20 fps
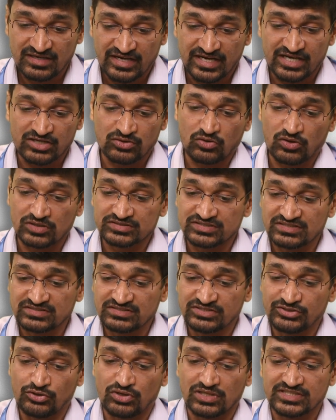and causes
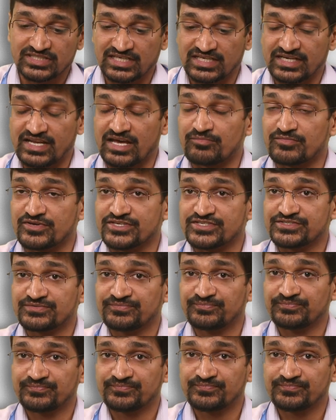neurological damage.